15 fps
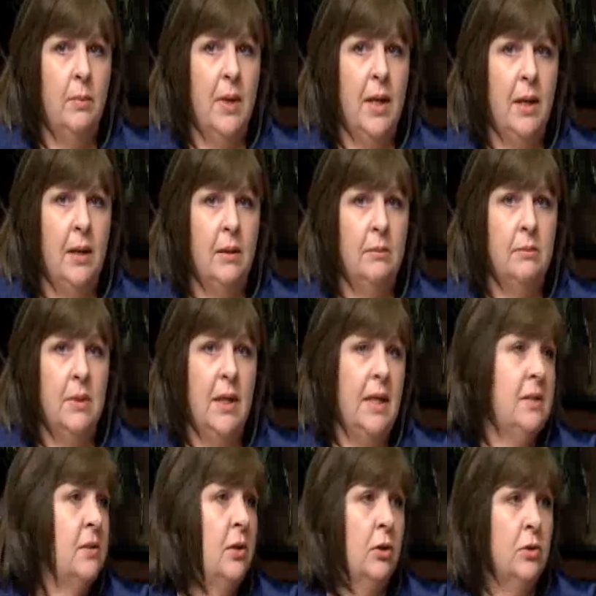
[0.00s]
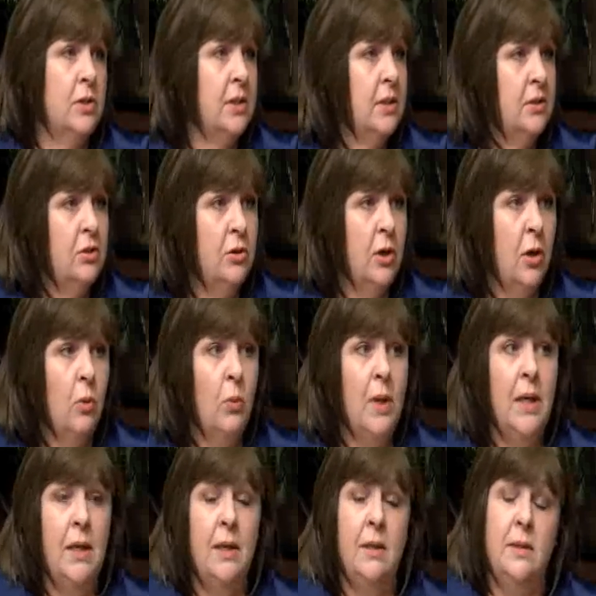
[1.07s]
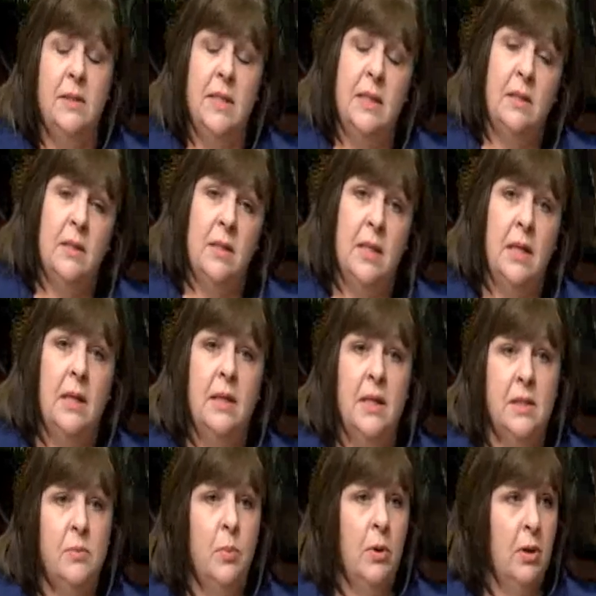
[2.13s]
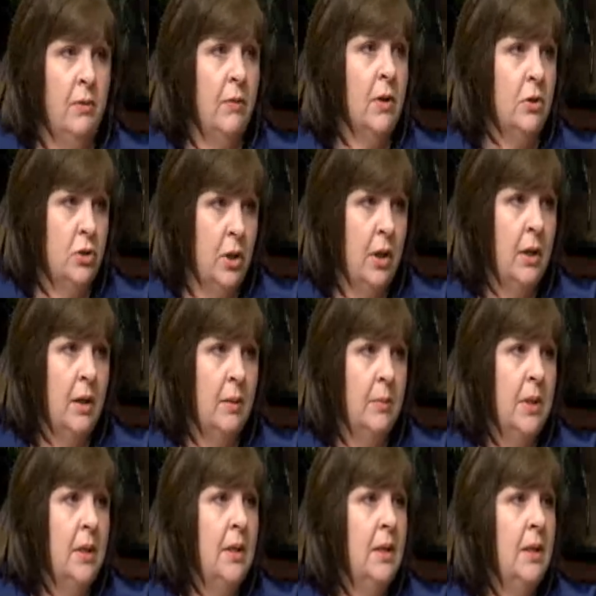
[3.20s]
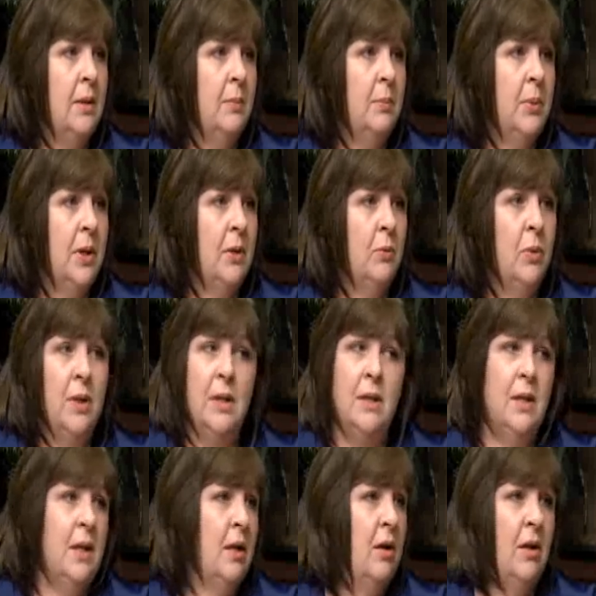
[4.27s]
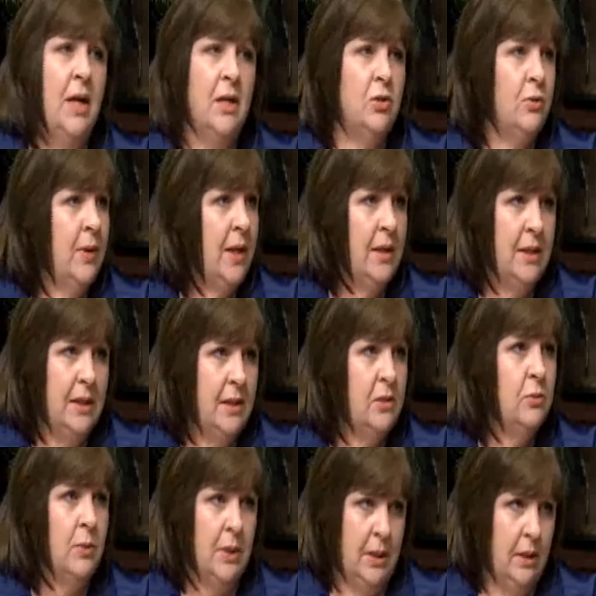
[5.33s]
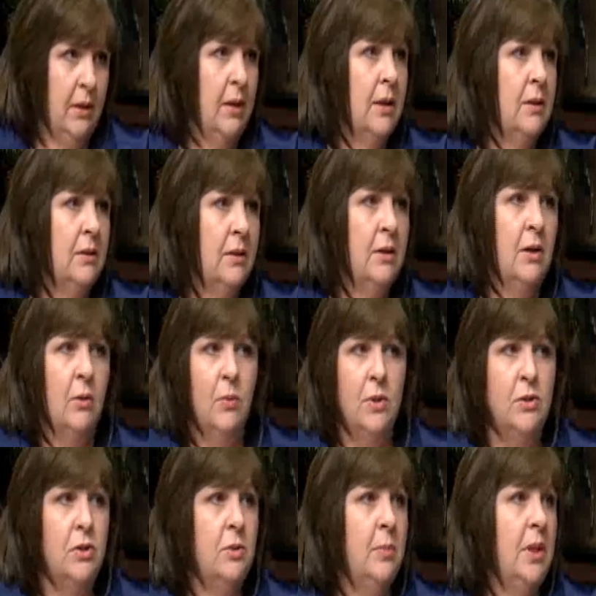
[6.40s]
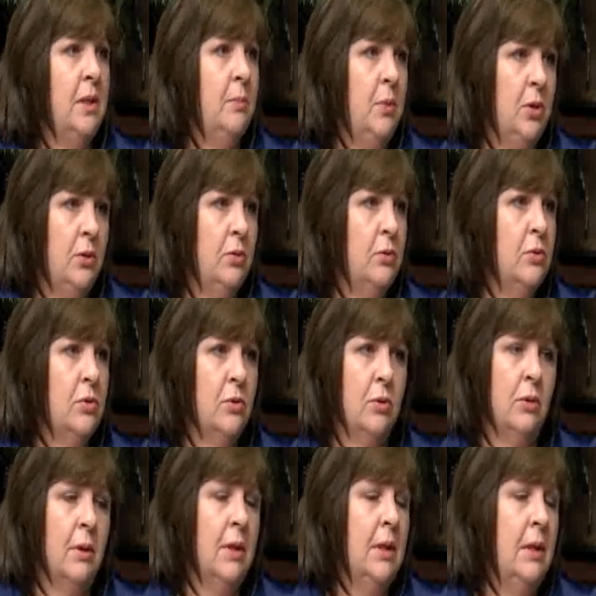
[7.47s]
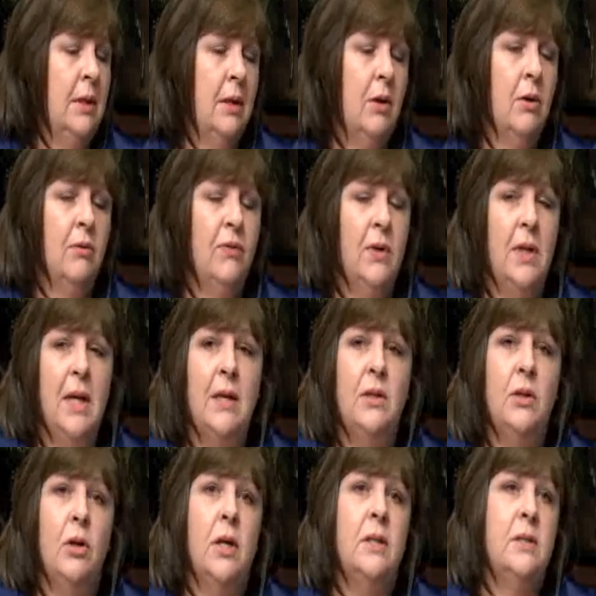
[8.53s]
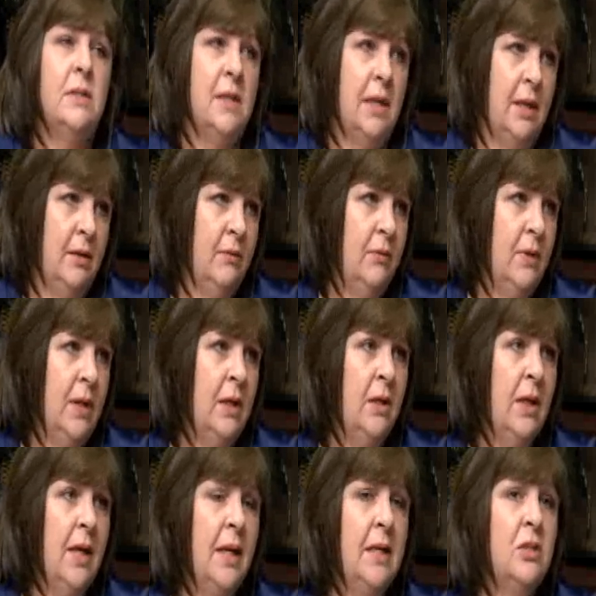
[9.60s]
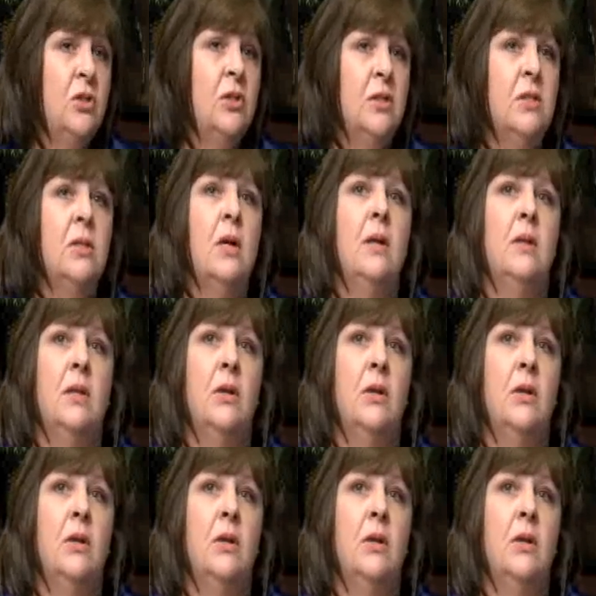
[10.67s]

by, as nurses, you know, we tend to think that's part of our job, but when in all actuality, it's really not. And no one should be abused or feel like they're unsafe. And it's just not the